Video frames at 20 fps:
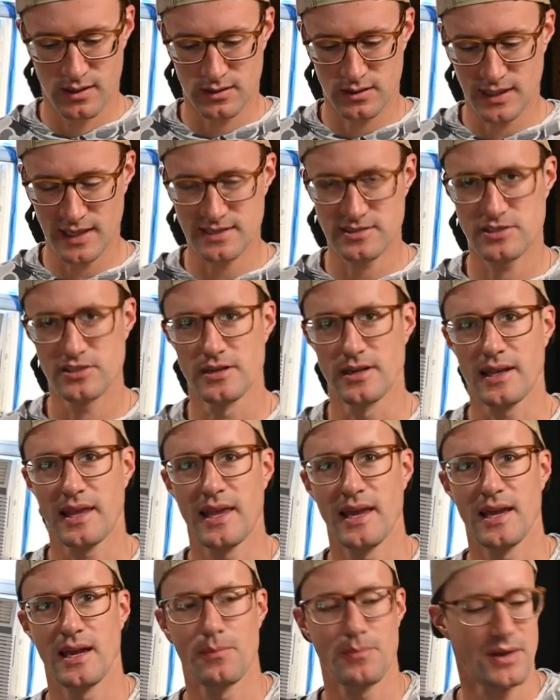last year at
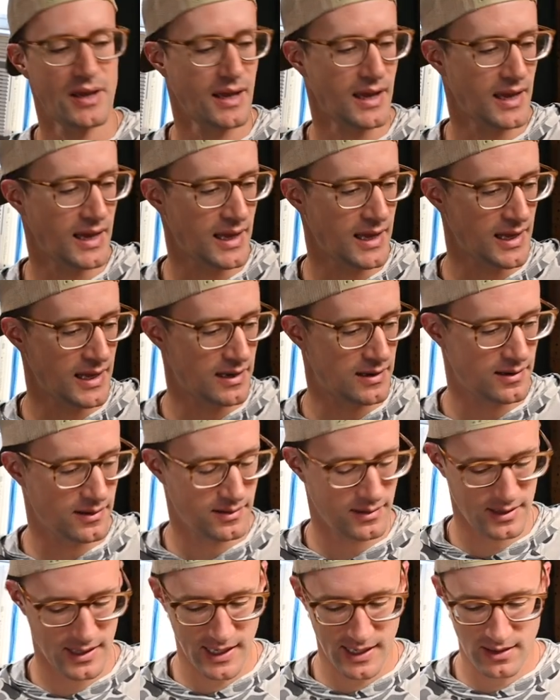camp had
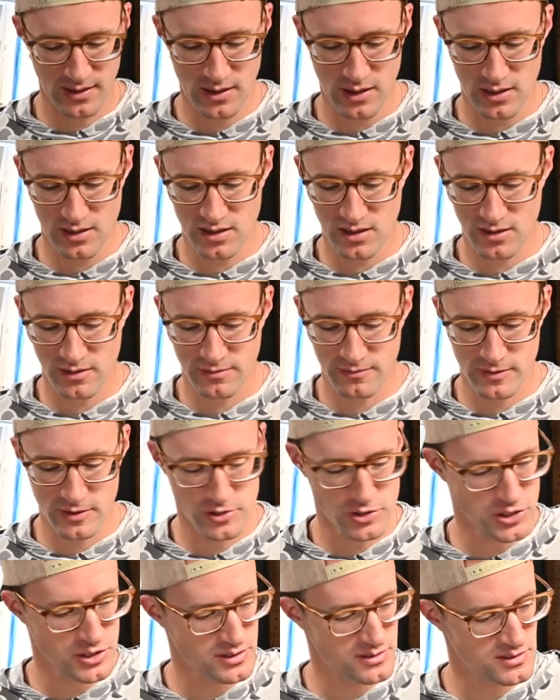knockoff
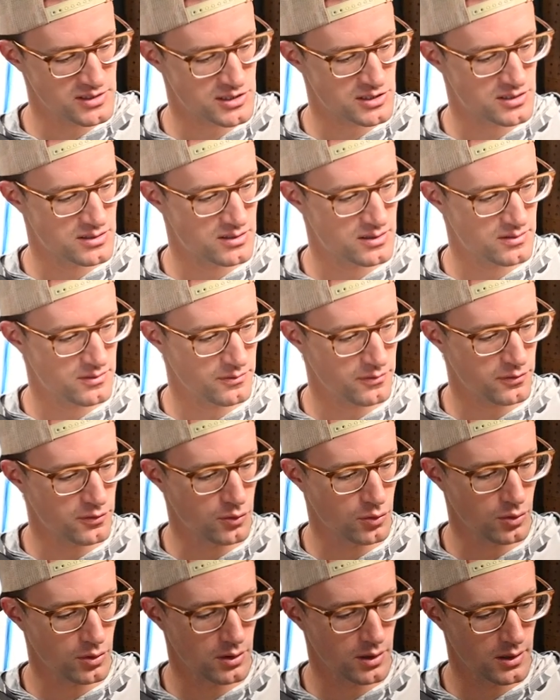versions
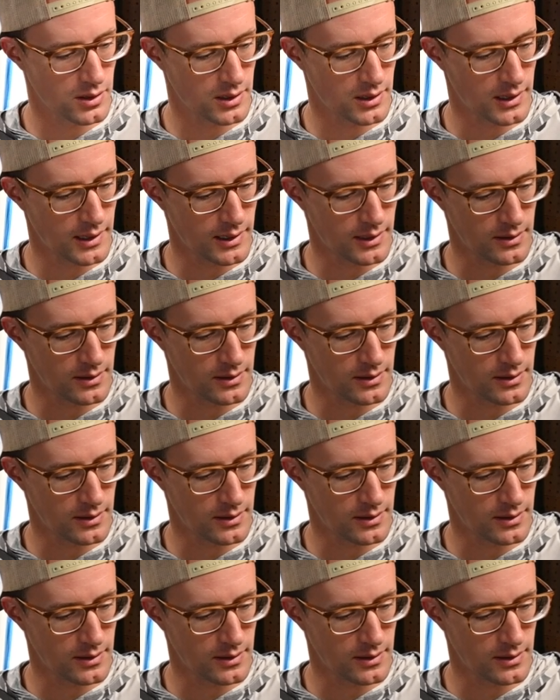for